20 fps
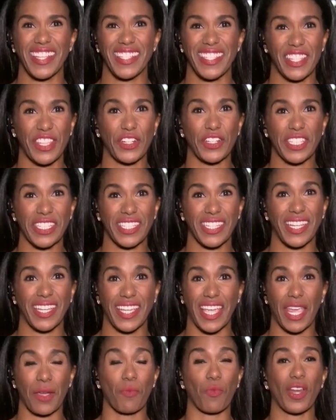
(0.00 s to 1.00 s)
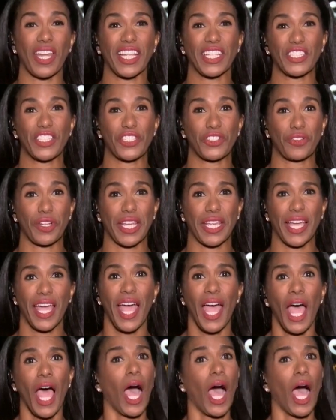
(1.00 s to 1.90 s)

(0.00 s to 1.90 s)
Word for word: This 13 game winning streak,